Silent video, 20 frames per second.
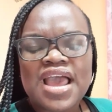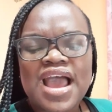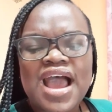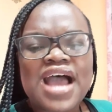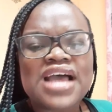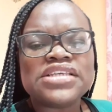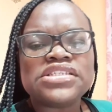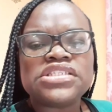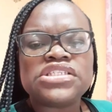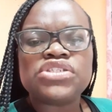
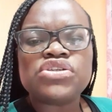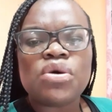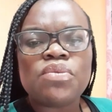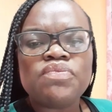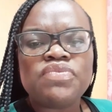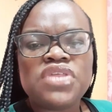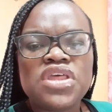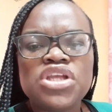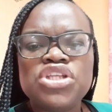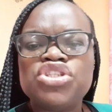as
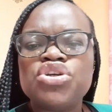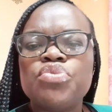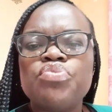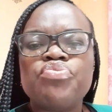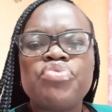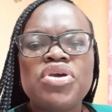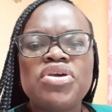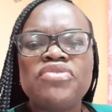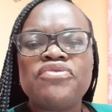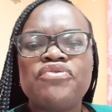something to
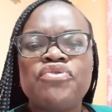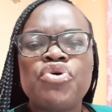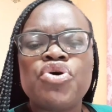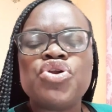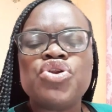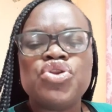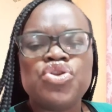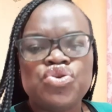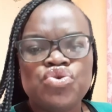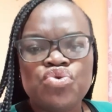bring forth
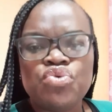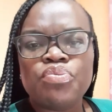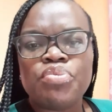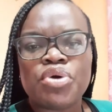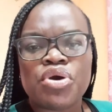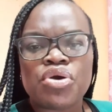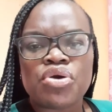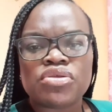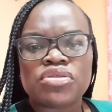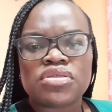new
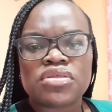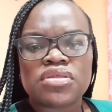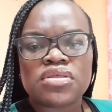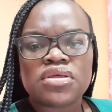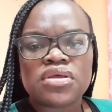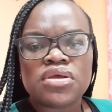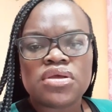birth,